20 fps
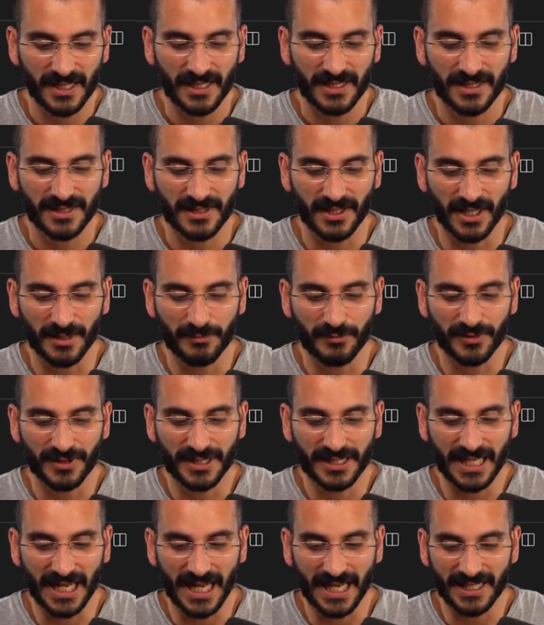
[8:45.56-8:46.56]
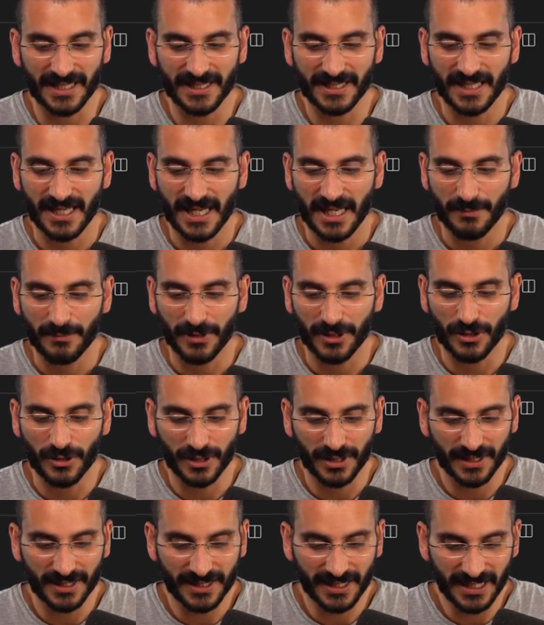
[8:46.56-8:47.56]
Cypress gets. But you
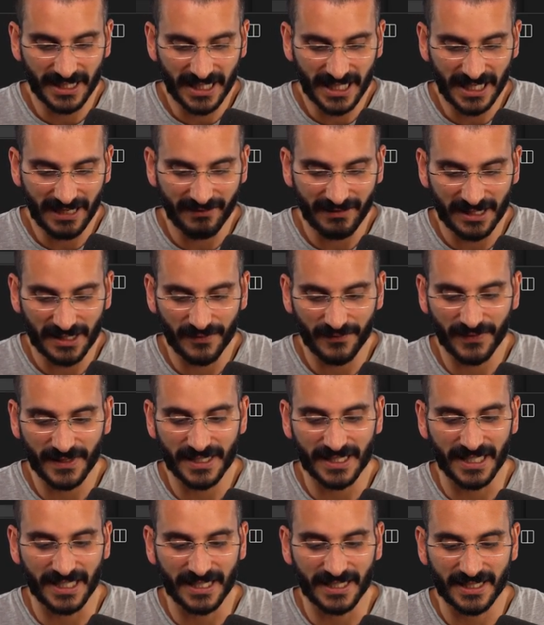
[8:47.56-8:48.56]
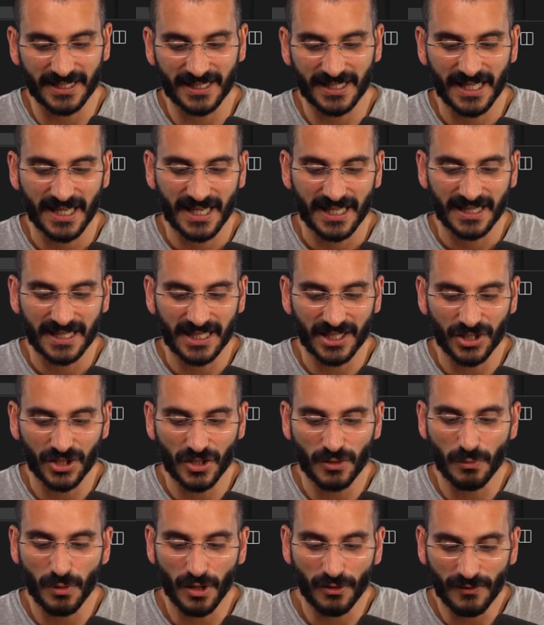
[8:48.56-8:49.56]
can see here in the visits, this
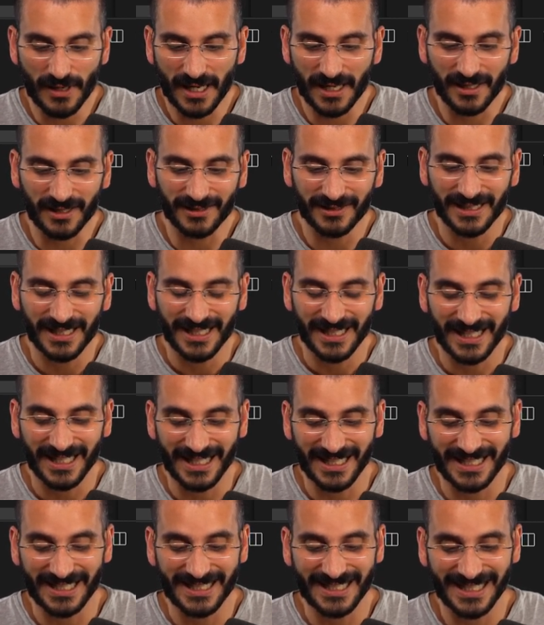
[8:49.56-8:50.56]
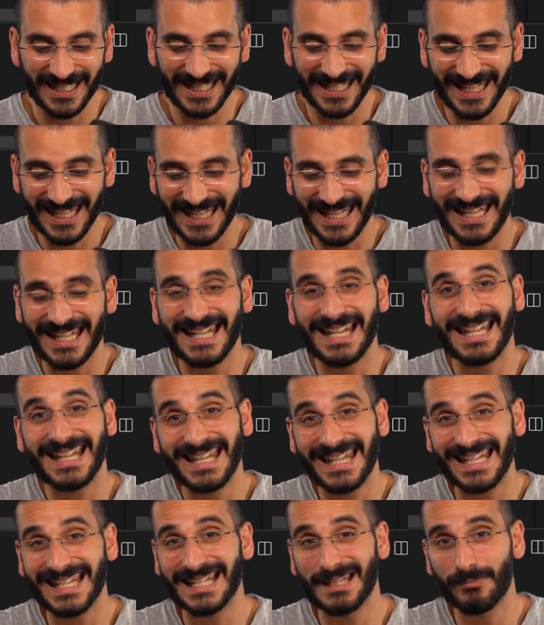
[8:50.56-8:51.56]
URL is in
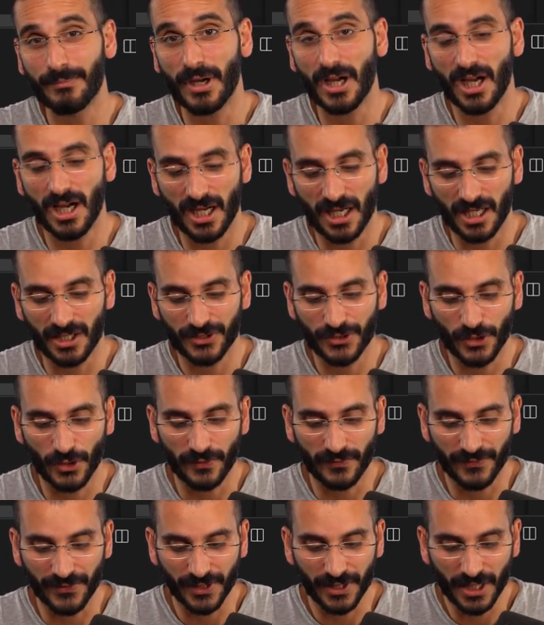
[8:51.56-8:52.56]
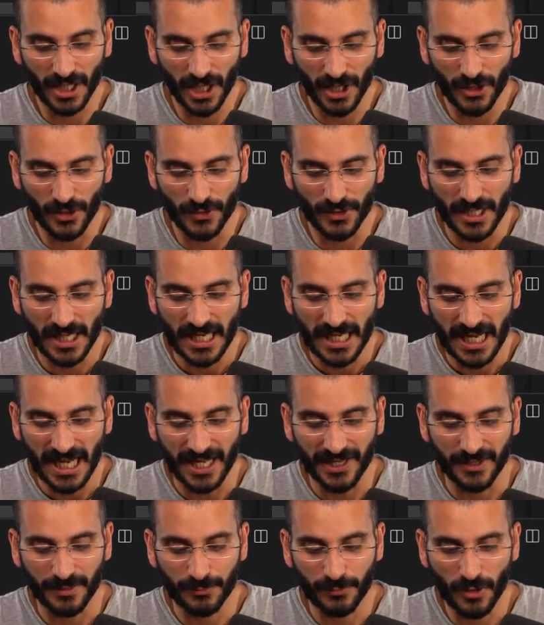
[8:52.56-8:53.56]
this part of the code.
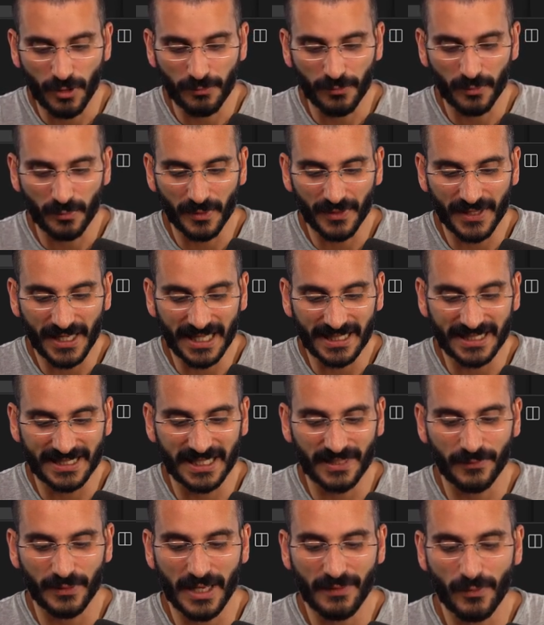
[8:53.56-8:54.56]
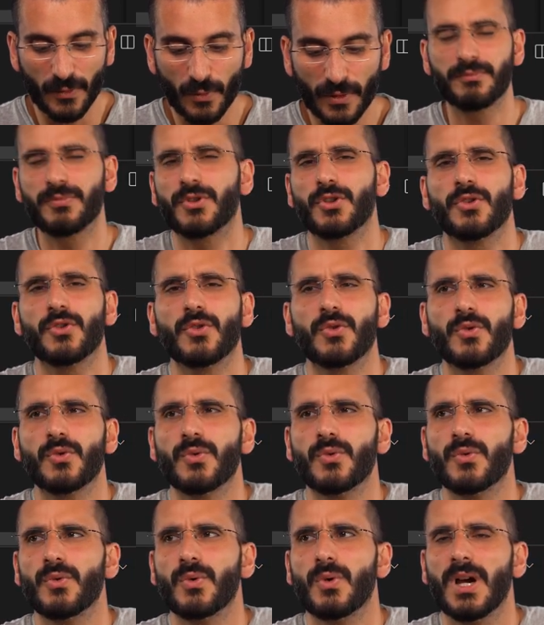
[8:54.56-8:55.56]
And the problem with that is if we ever want to
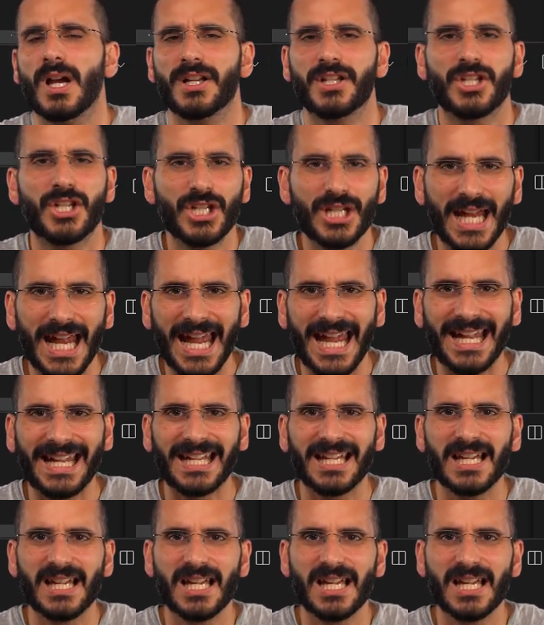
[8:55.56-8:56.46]
do a check,